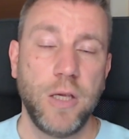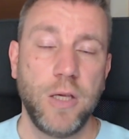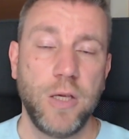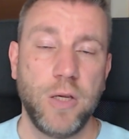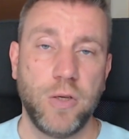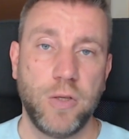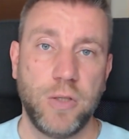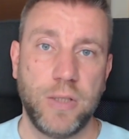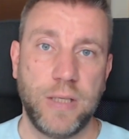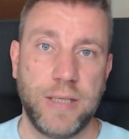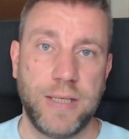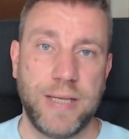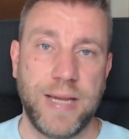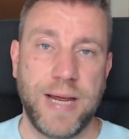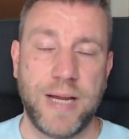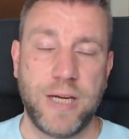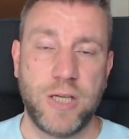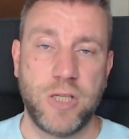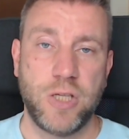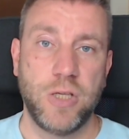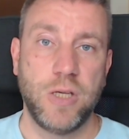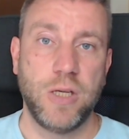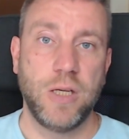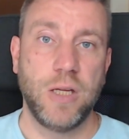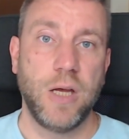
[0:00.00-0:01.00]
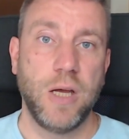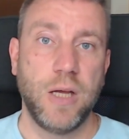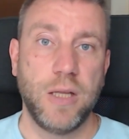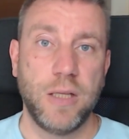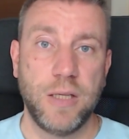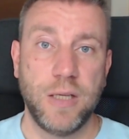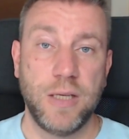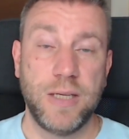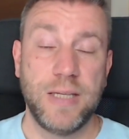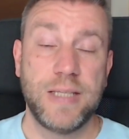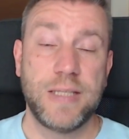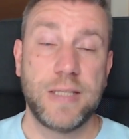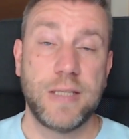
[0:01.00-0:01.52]
you know the, action, uh,
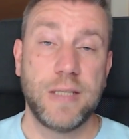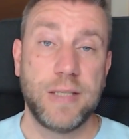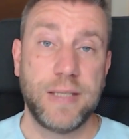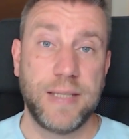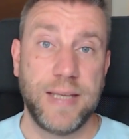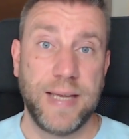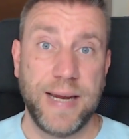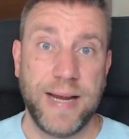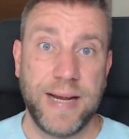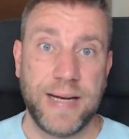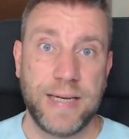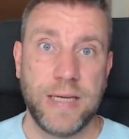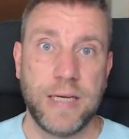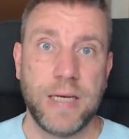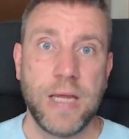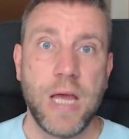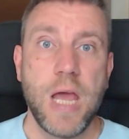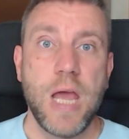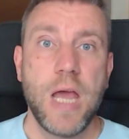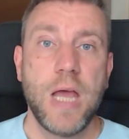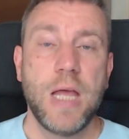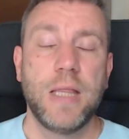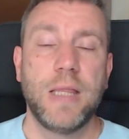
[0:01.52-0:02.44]
the distance that acted,